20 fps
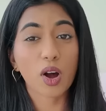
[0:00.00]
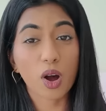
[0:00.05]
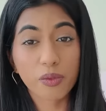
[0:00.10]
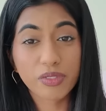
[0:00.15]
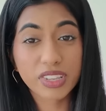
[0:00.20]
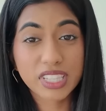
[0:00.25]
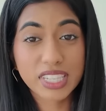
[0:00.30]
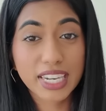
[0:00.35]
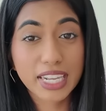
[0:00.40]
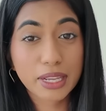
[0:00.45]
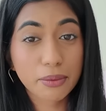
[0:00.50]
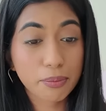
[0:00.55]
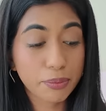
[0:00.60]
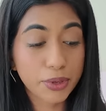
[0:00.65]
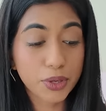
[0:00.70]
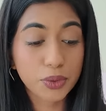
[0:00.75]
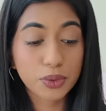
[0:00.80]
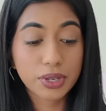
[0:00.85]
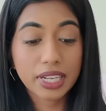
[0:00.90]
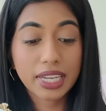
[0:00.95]
Obviously,
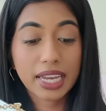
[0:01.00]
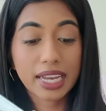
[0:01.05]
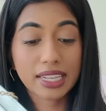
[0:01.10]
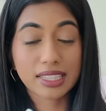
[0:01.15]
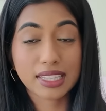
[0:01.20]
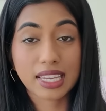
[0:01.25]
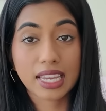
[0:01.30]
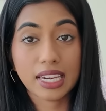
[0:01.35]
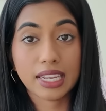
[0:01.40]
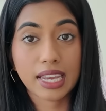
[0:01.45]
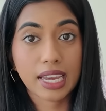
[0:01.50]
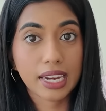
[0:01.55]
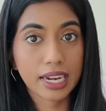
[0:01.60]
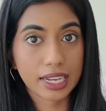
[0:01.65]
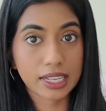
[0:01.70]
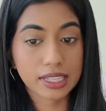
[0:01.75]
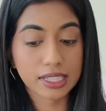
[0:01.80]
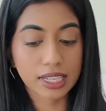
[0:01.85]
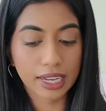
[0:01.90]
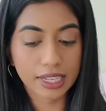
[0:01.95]
beauty and skincare
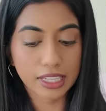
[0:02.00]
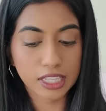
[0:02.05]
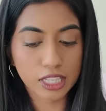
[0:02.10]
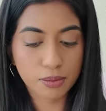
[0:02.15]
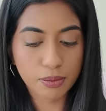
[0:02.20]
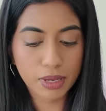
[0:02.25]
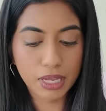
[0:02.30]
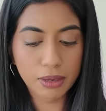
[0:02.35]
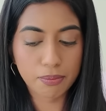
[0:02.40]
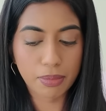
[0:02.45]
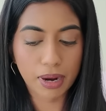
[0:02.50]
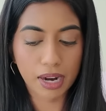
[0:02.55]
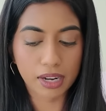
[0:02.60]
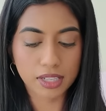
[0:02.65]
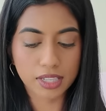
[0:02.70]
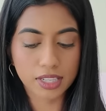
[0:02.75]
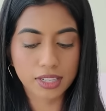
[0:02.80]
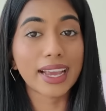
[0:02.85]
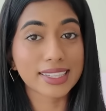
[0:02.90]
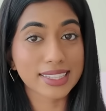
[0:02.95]
excites me,
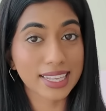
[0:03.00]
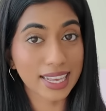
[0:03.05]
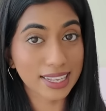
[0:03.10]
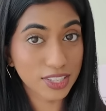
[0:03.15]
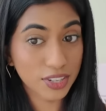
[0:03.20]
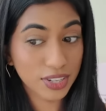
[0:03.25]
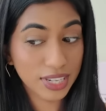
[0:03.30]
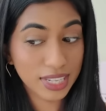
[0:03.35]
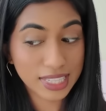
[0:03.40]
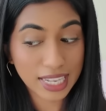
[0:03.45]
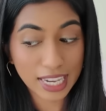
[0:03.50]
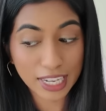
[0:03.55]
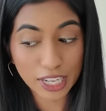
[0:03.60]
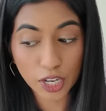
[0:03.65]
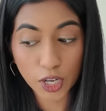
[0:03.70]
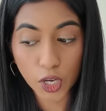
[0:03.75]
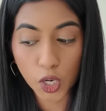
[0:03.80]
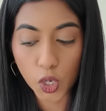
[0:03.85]
but accessories and